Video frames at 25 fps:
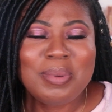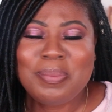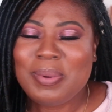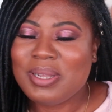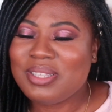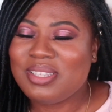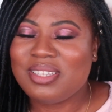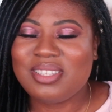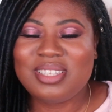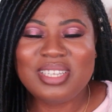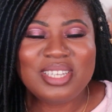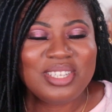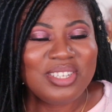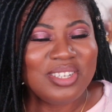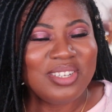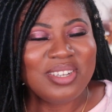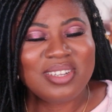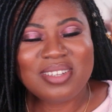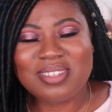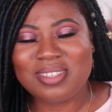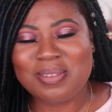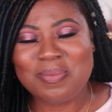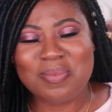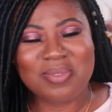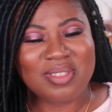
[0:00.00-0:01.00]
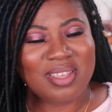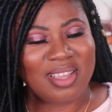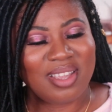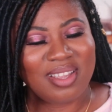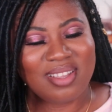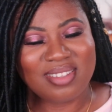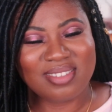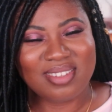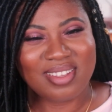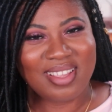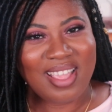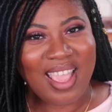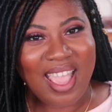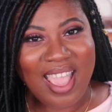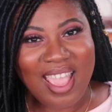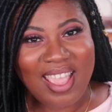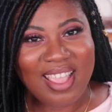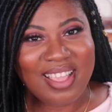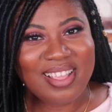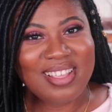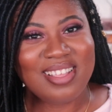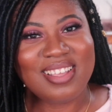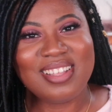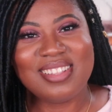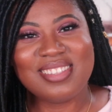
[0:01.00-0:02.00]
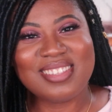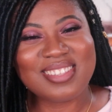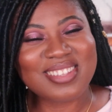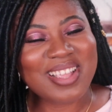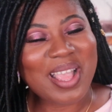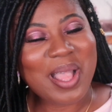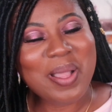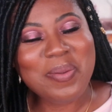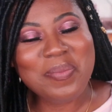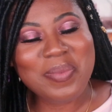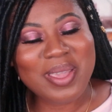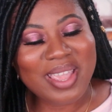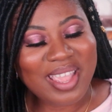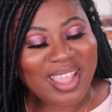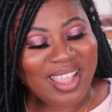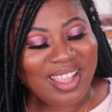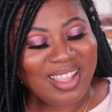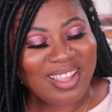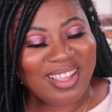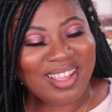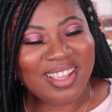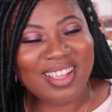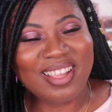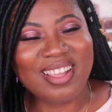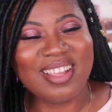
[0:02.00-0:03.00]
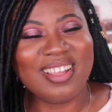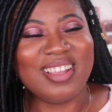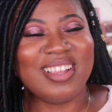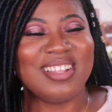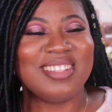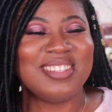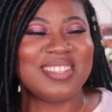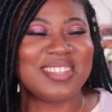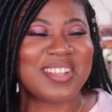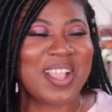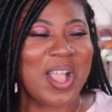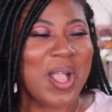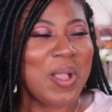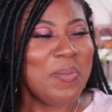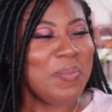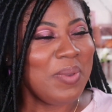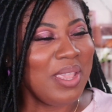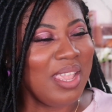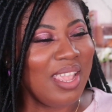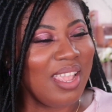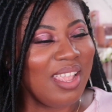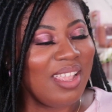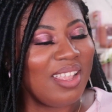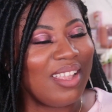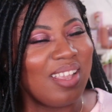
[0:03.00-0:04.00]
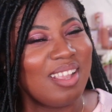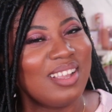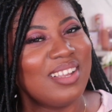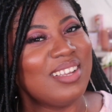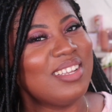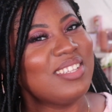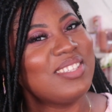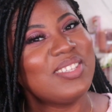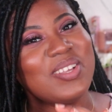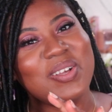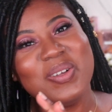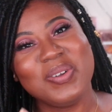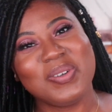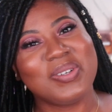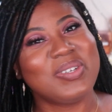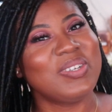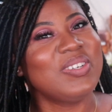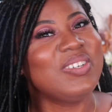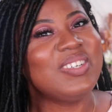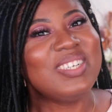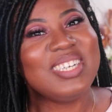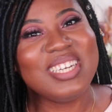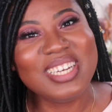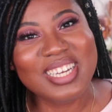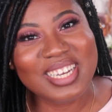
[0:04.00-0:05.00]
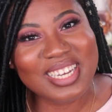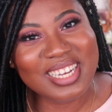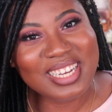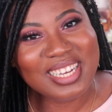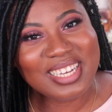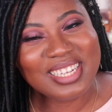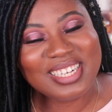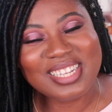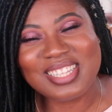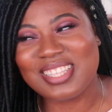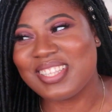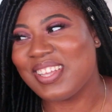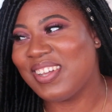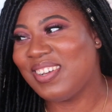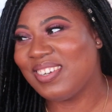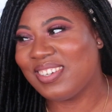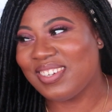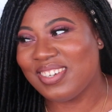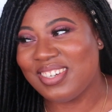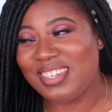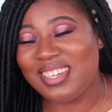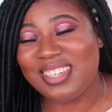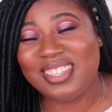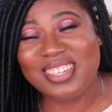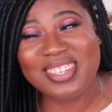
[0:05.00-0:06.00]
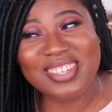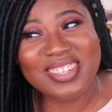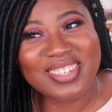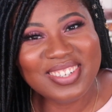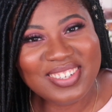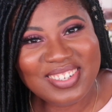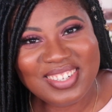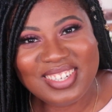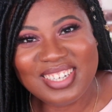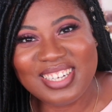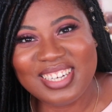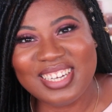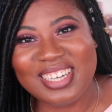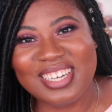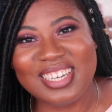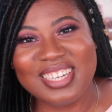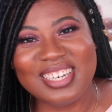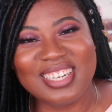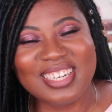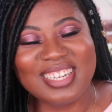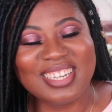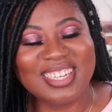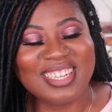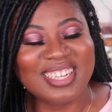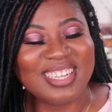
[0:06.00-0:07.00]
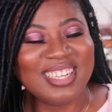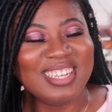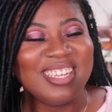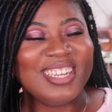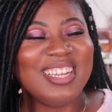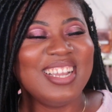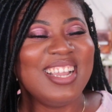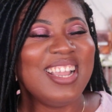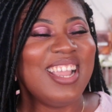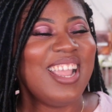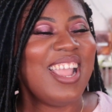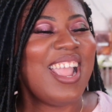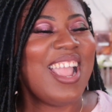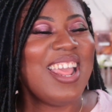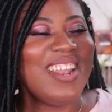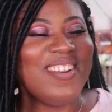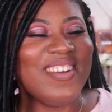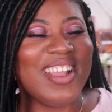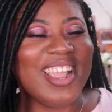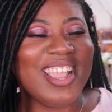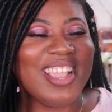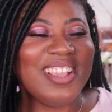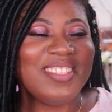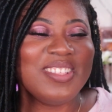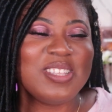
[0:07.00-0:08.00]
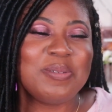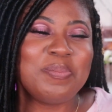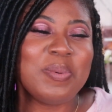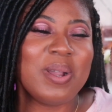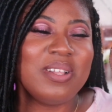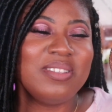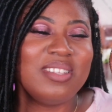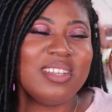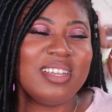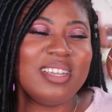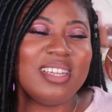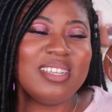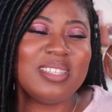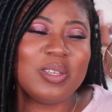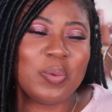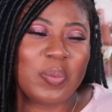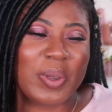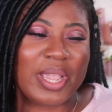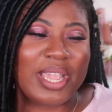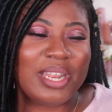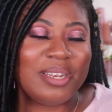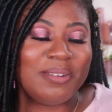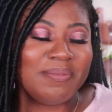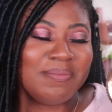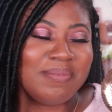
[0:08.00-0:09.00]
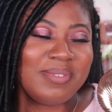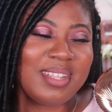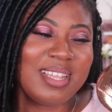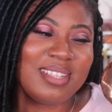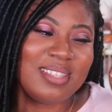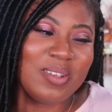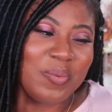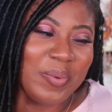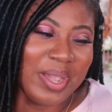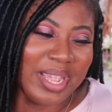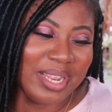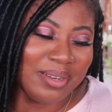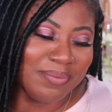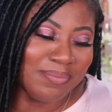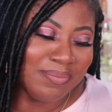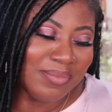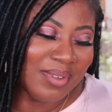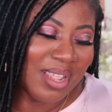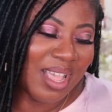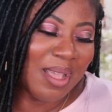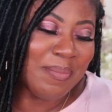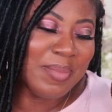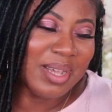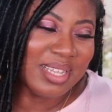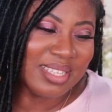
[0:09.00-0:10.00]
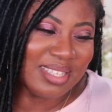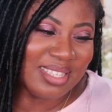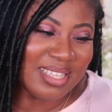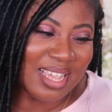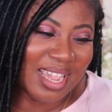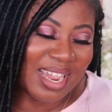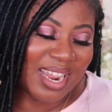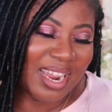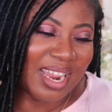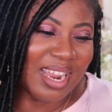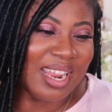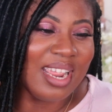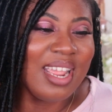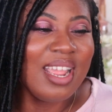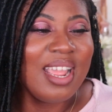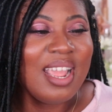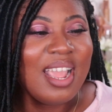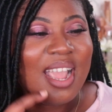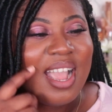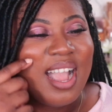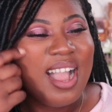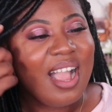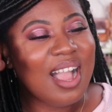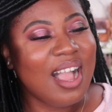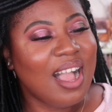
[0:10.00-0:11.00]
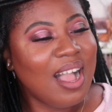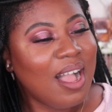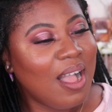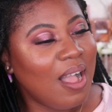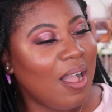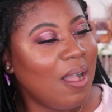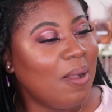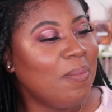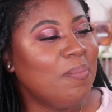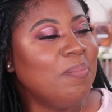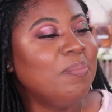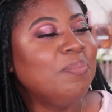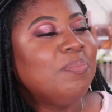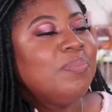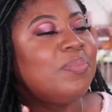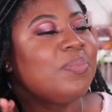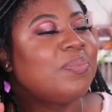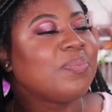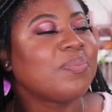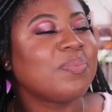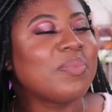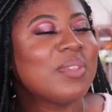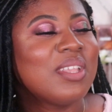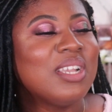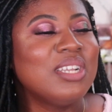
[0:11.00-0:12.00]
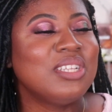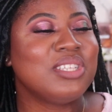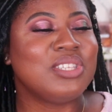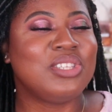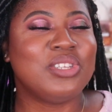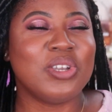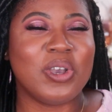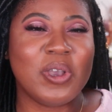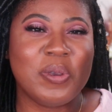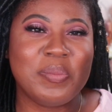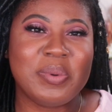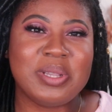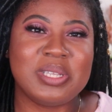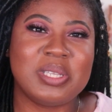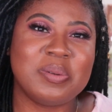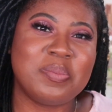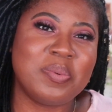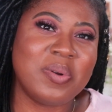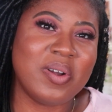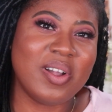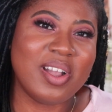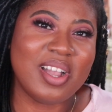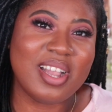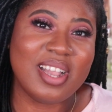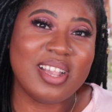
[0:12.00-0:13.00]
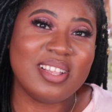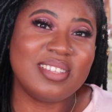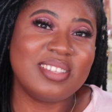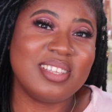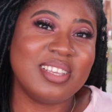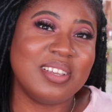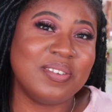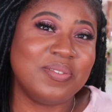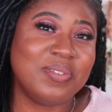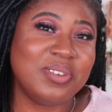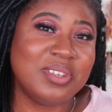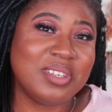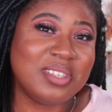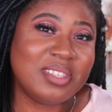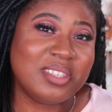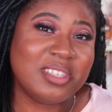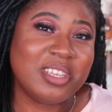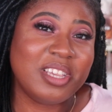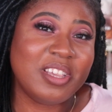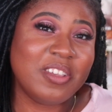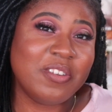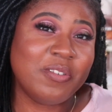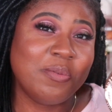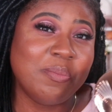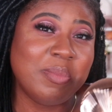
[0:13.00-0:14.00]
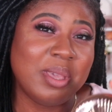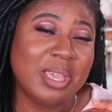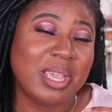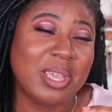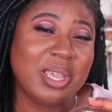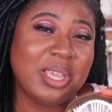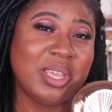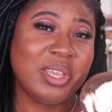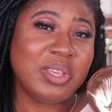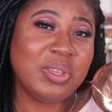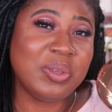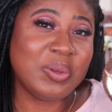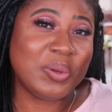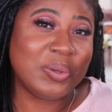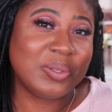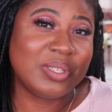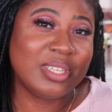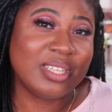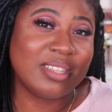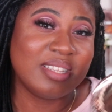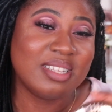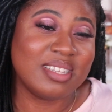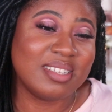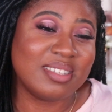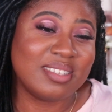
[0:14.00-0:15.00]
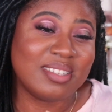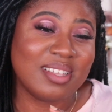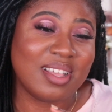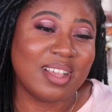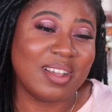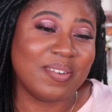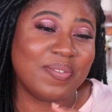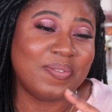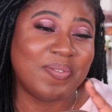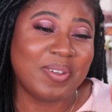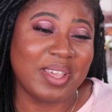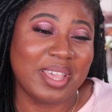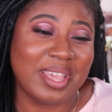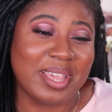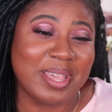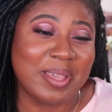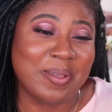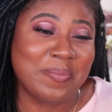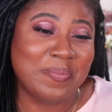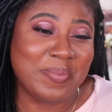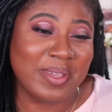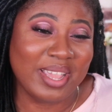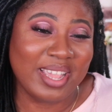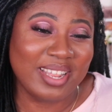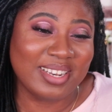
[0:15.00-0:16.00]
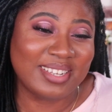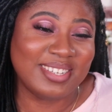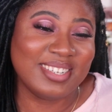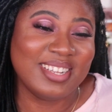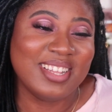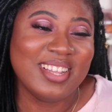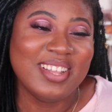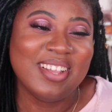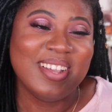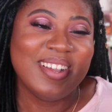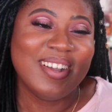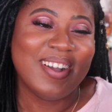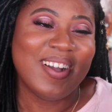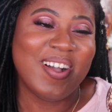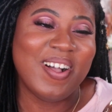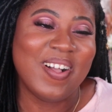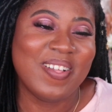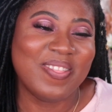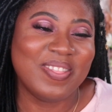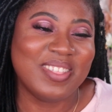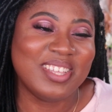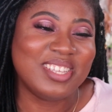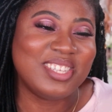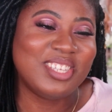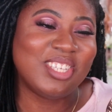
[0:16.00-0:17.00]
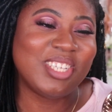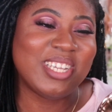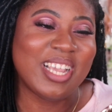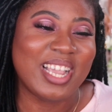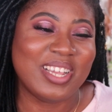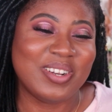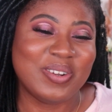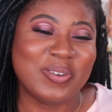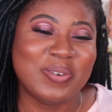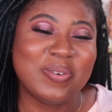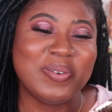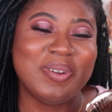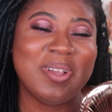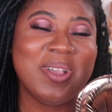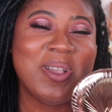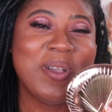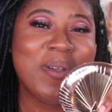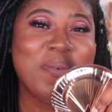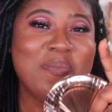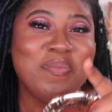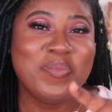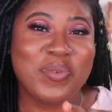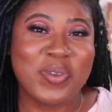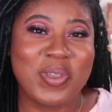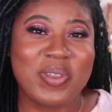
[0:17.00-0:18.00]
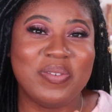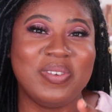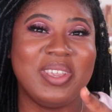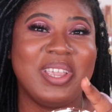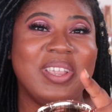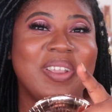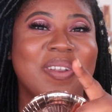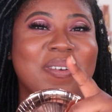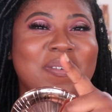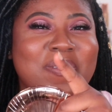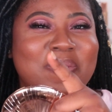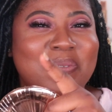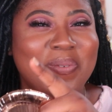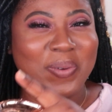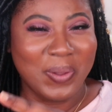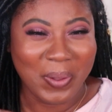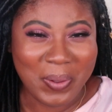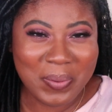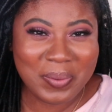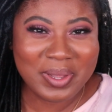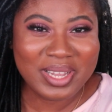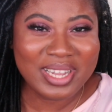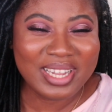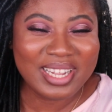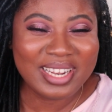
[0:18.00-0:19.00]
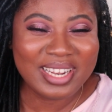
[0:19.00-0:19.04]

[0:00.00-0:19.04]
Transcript: about to teach you all some things, okay? It's coming. It's coming. It's all good. It's all good in the hood. Anyway, this bronzer is a win. It's a win, I must say. Don't be surprised if you see me using this a fair bit on this channel moving forward.